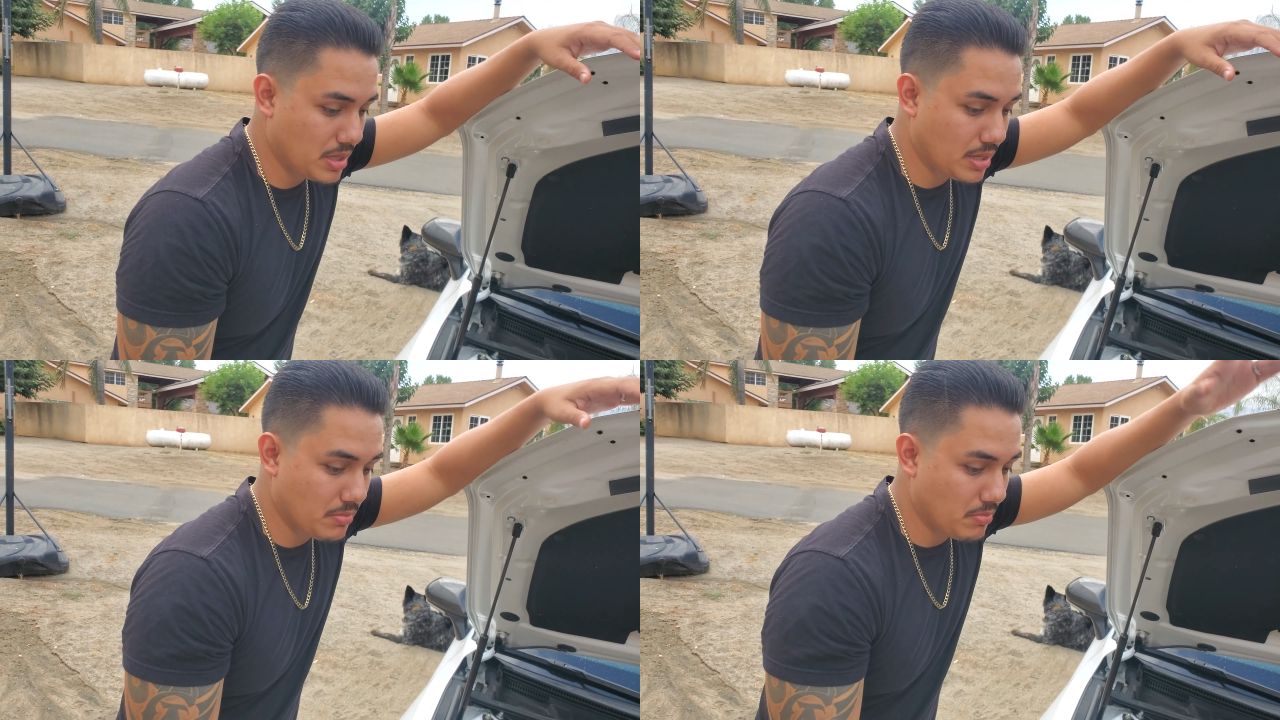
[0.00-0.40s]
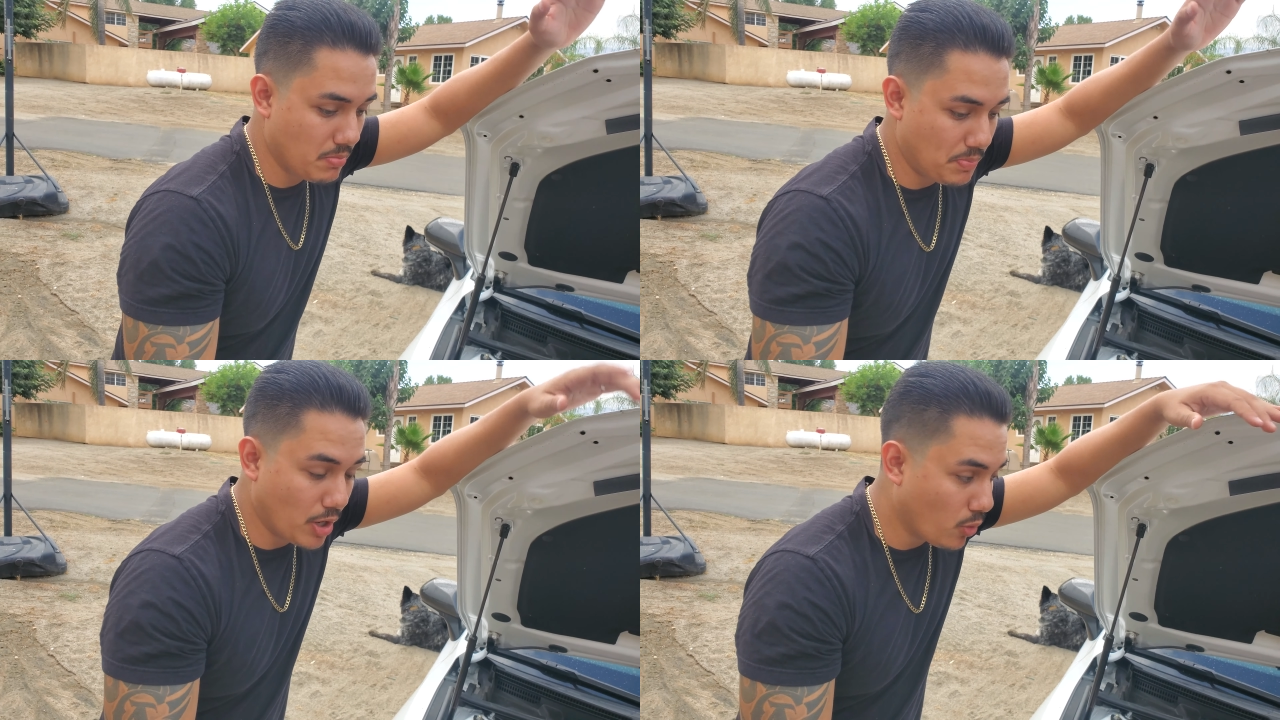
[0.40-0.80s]
they can
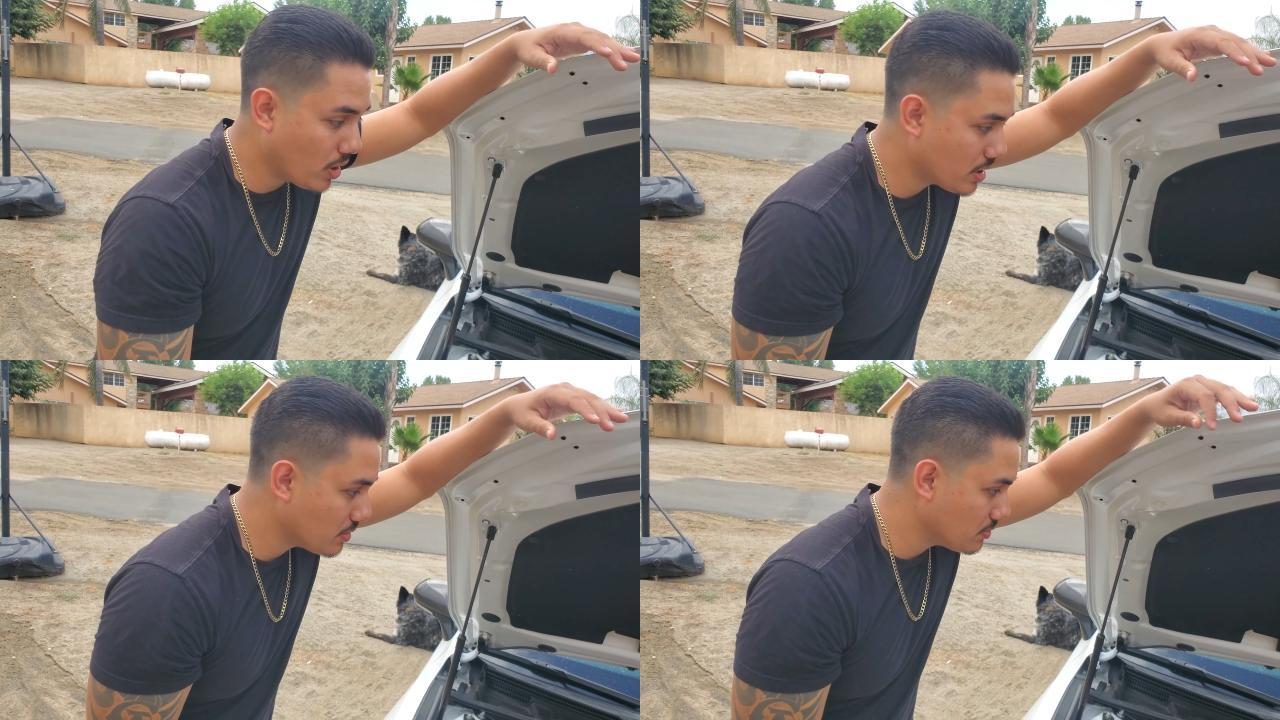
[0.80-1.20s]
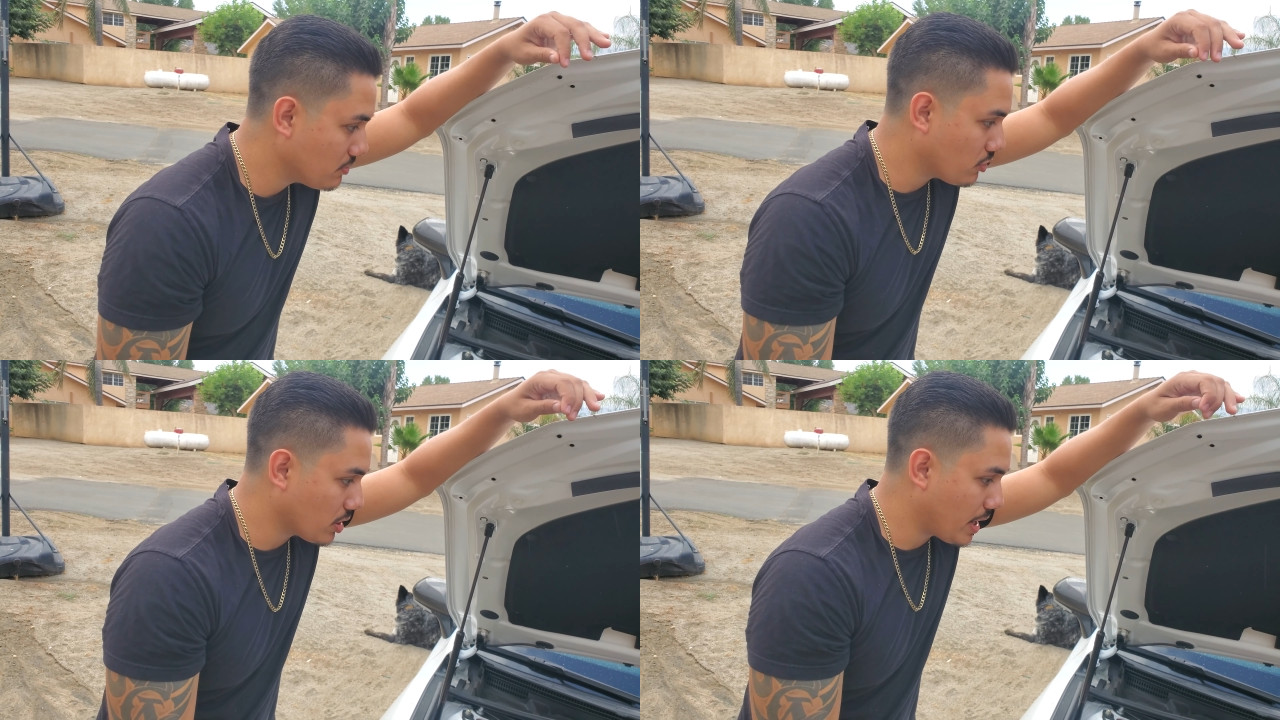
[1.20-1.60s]
build one
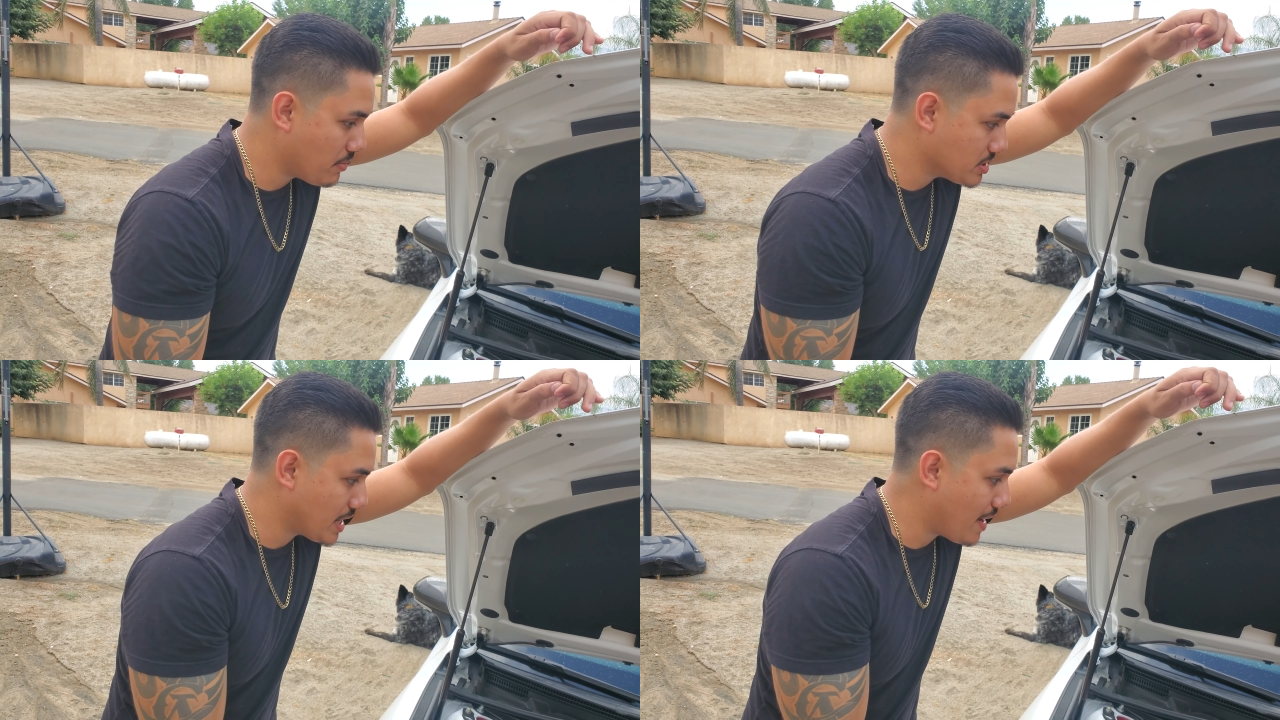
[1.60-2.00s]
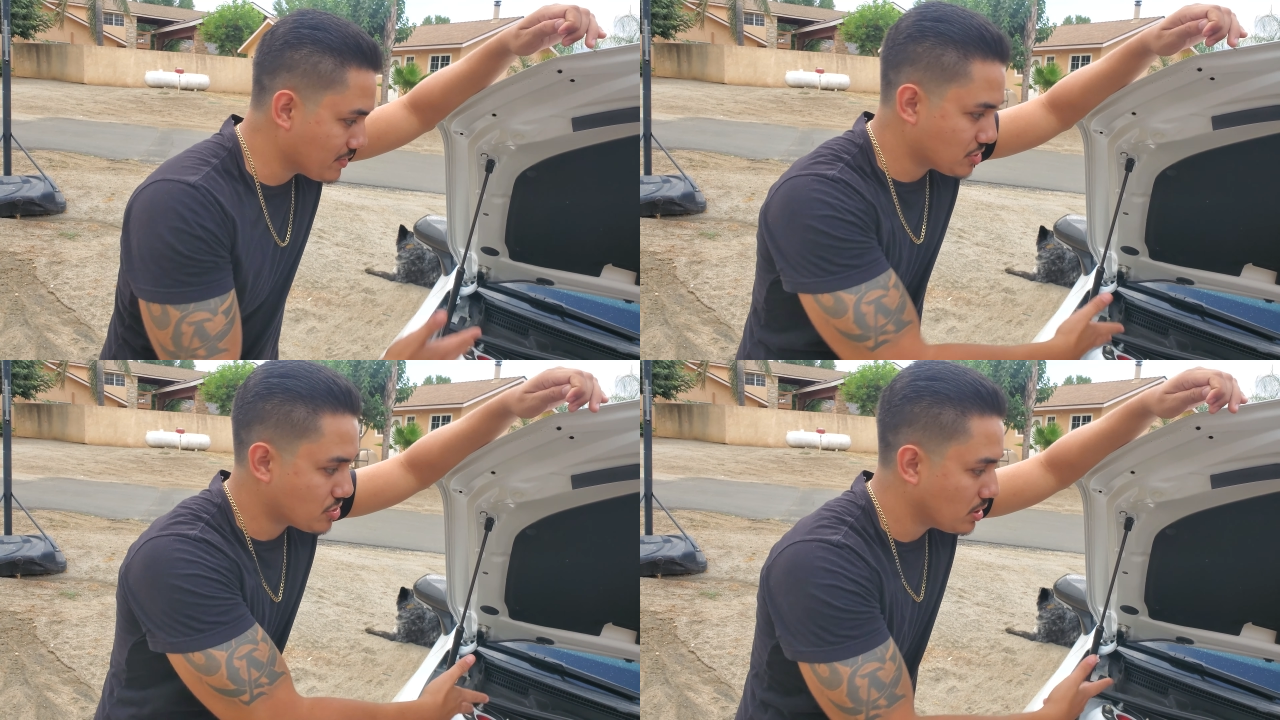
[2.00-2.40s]
for Camrys that
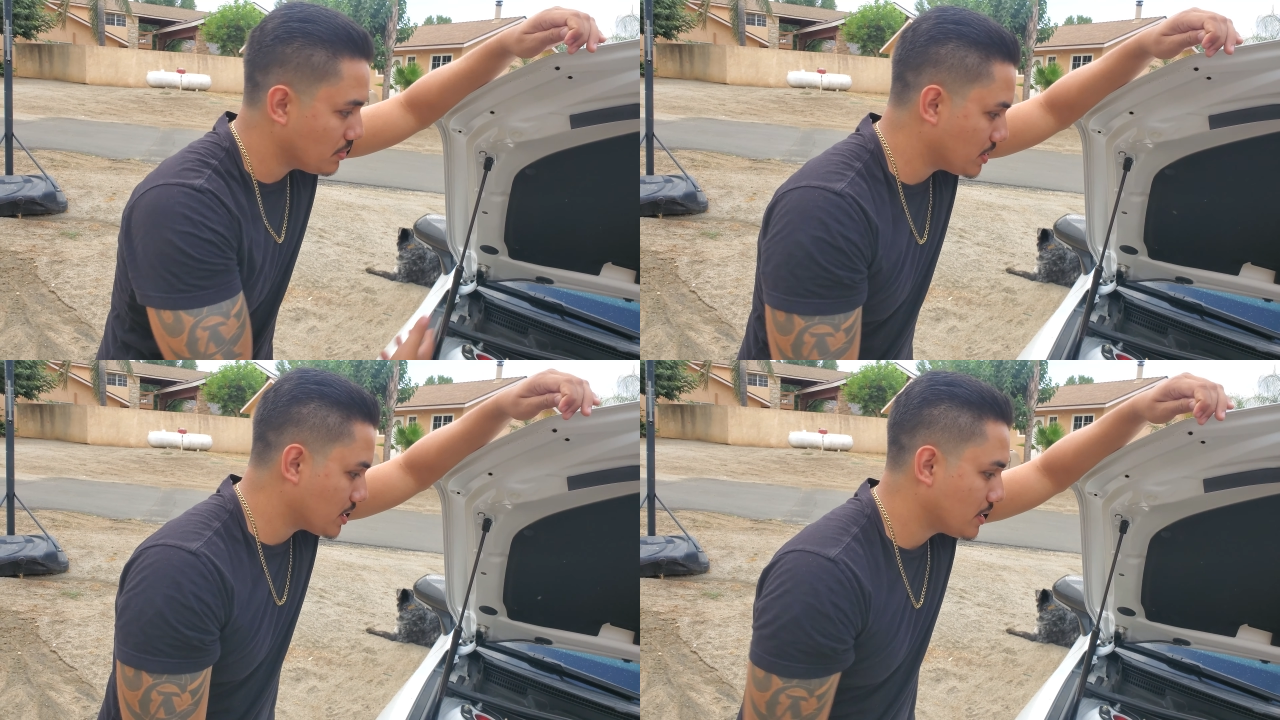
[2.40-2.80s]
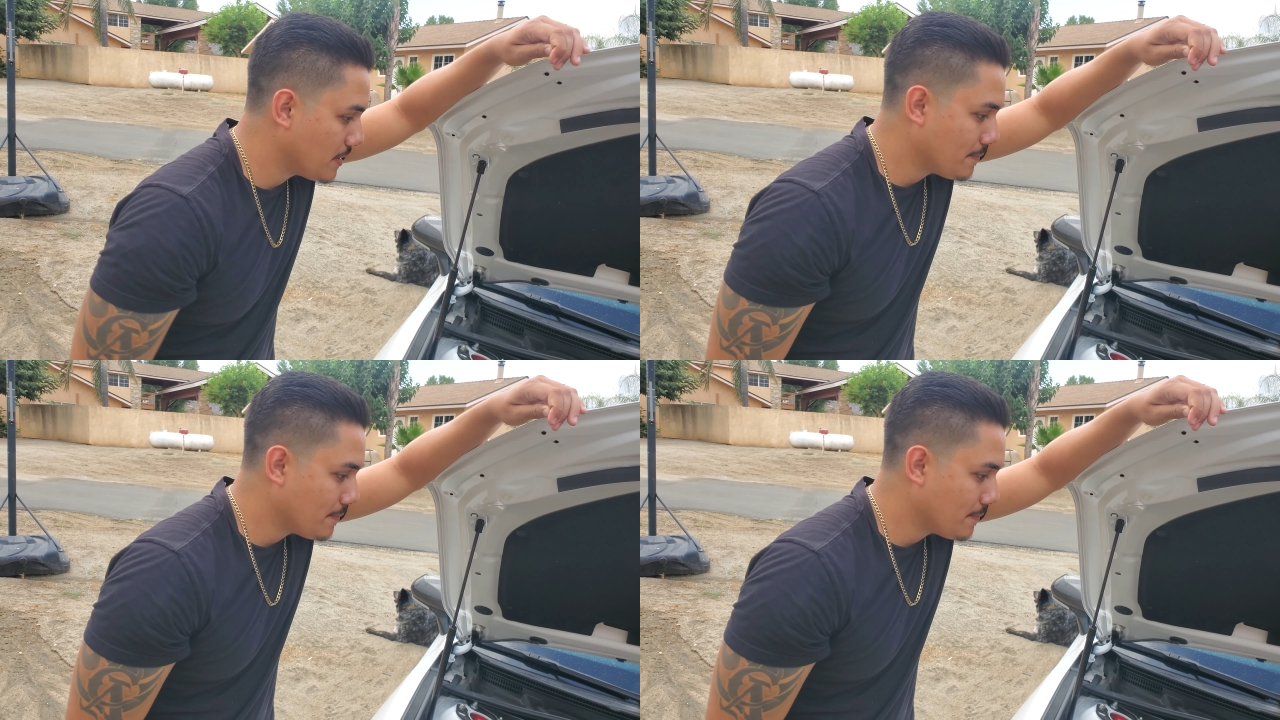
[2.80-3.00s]
have a strut bar,